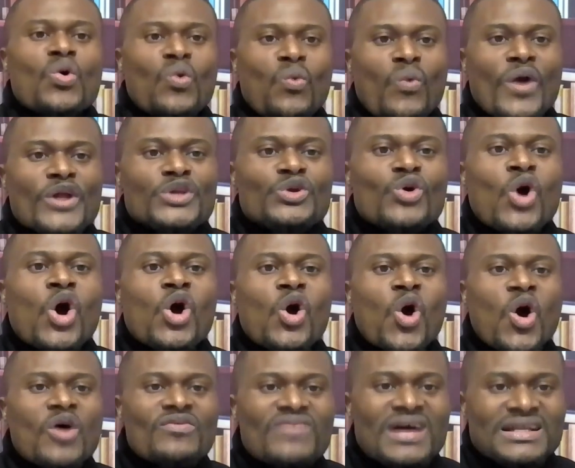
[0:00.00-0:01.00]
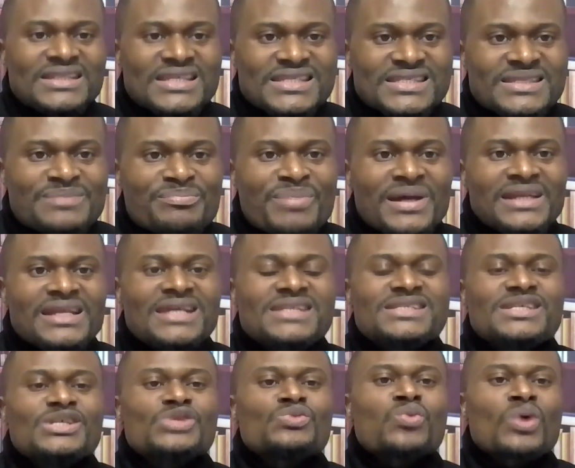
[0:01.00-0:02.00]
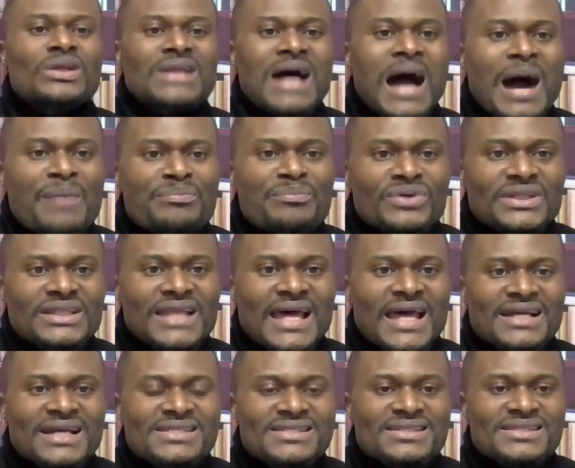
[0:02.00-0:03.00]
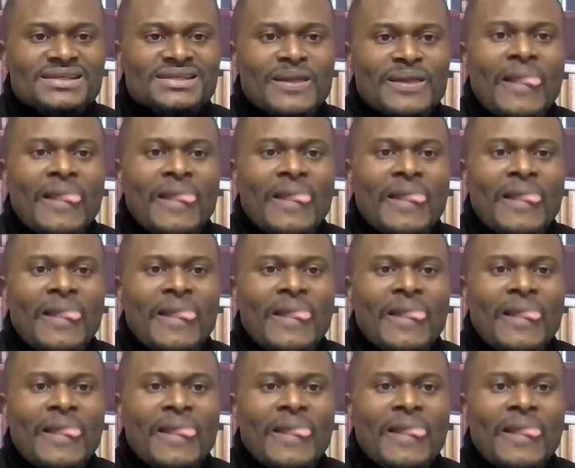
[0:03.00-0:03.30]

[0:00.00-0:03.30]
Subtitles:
When you uncover these dependencies, what happens next?